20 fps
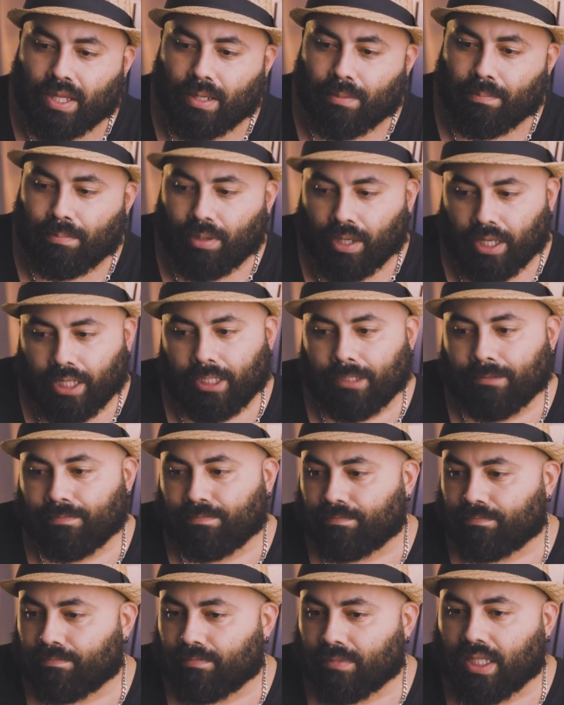but
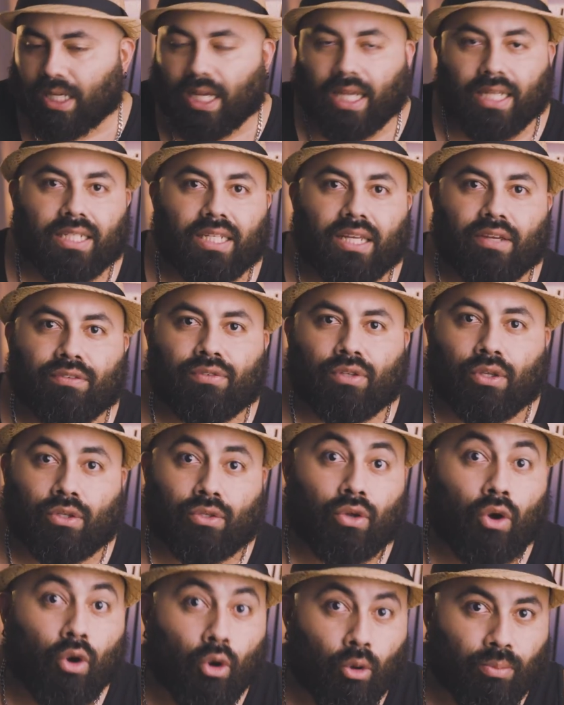it gives
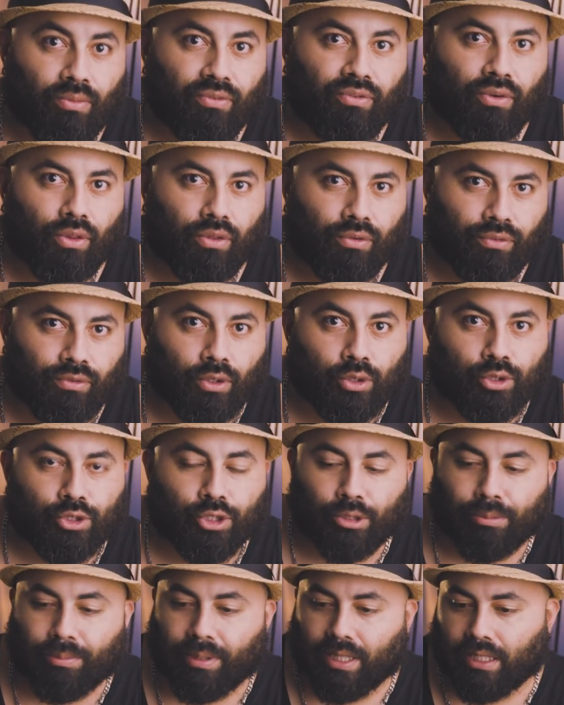us hope for the
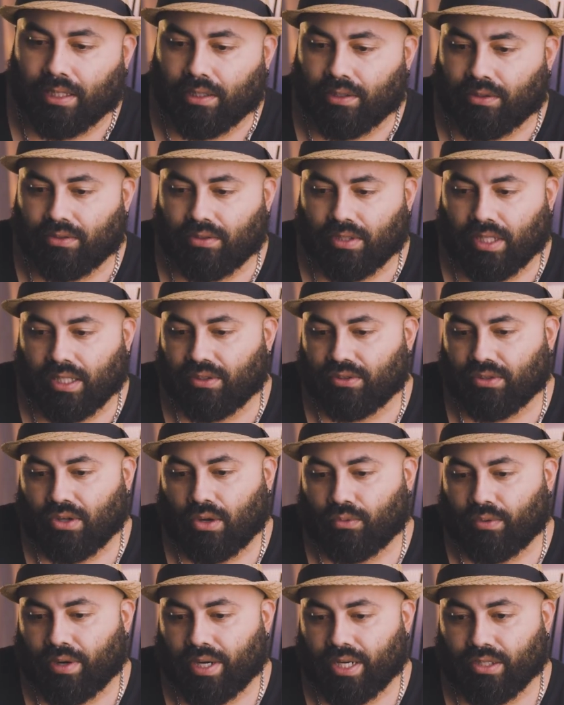future because it's
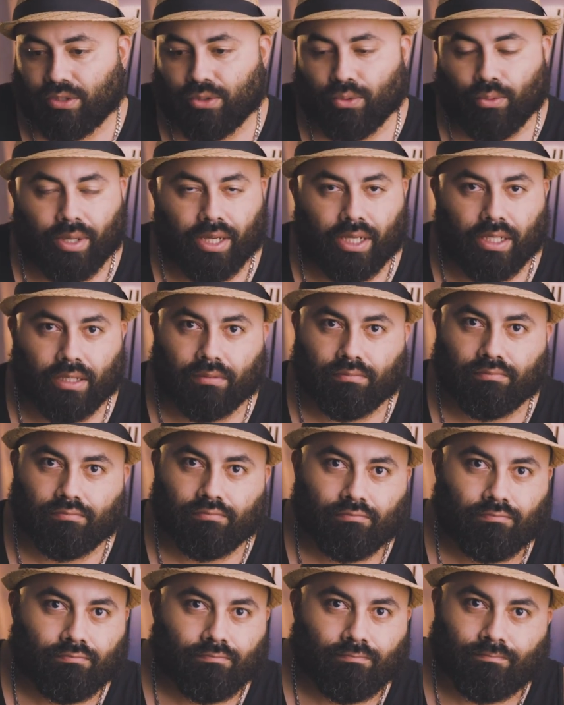already doing
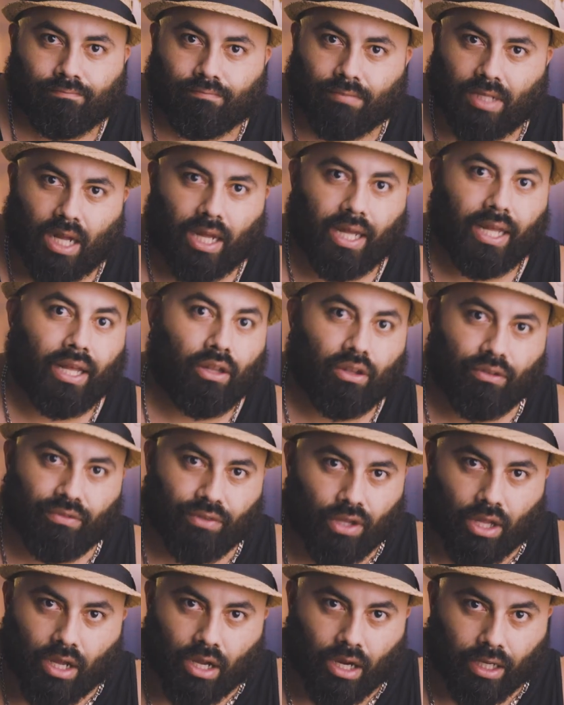a hell of
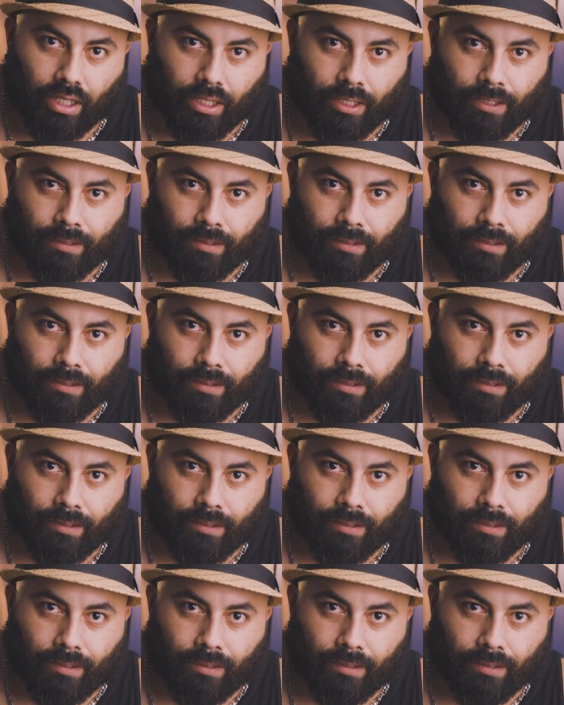a lot.